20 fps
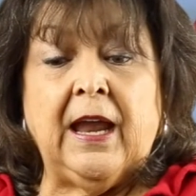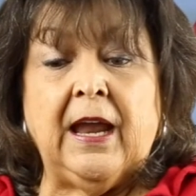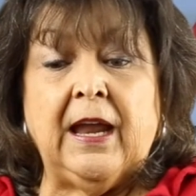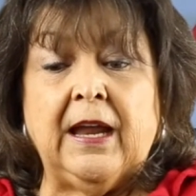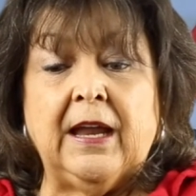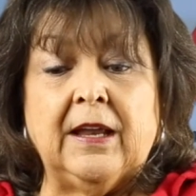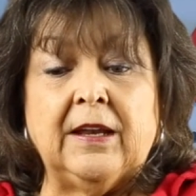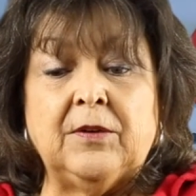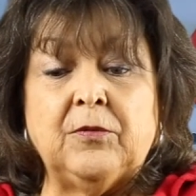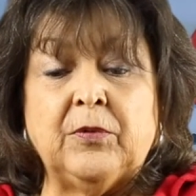
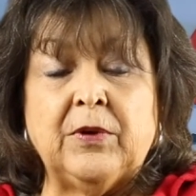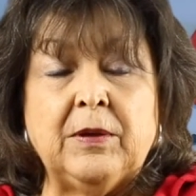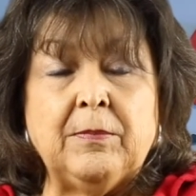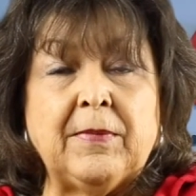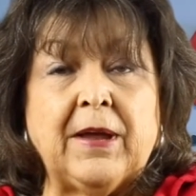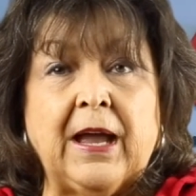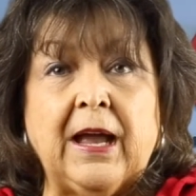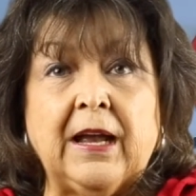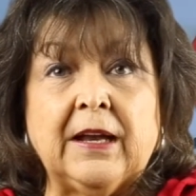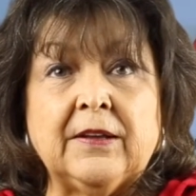And
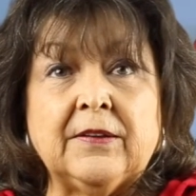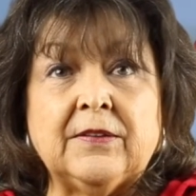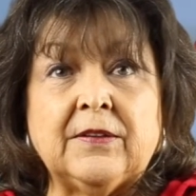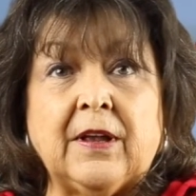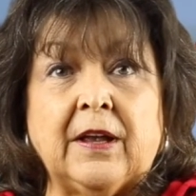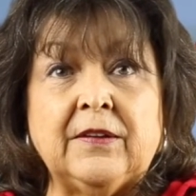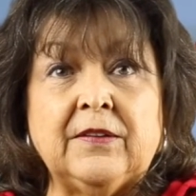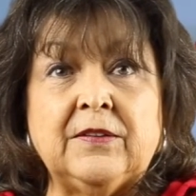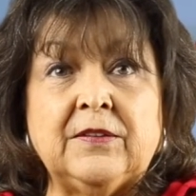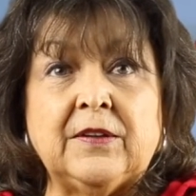
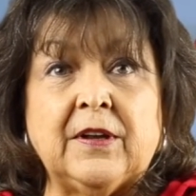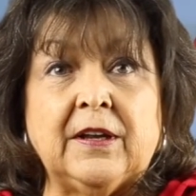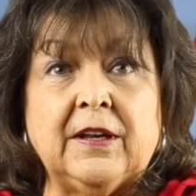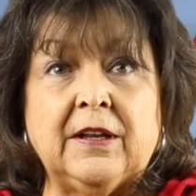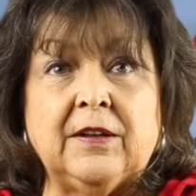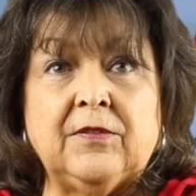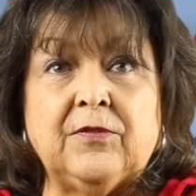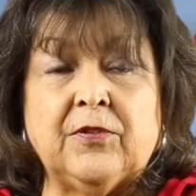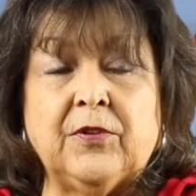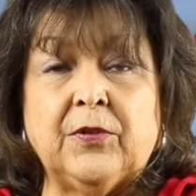RE/MAX, I
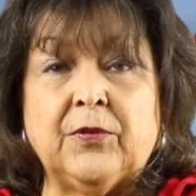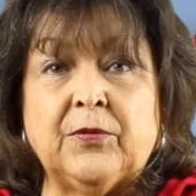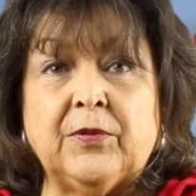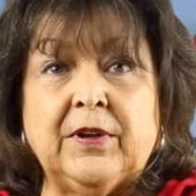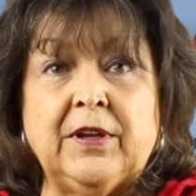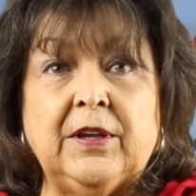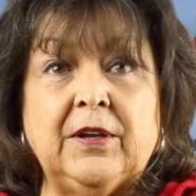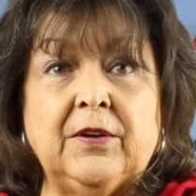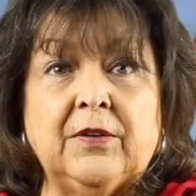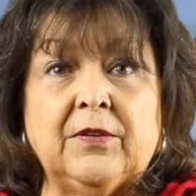studied for
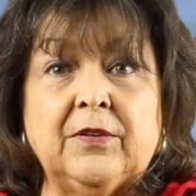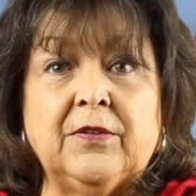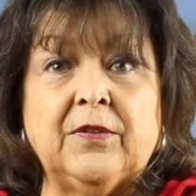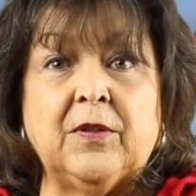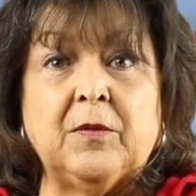3 years,